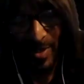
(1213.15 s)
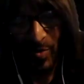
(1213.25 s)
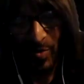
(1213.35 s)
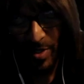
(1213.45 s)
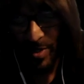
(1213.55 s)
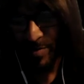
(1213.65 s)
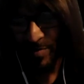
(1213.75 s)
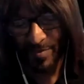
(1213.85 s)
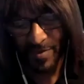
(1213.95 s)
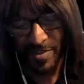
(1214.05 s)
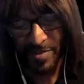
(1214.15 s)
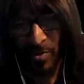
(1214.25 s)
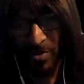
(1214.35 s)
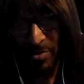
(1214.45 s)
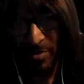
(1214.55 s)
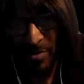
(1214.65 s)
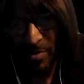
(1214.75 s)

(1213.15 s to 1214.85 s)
we spoke to one of her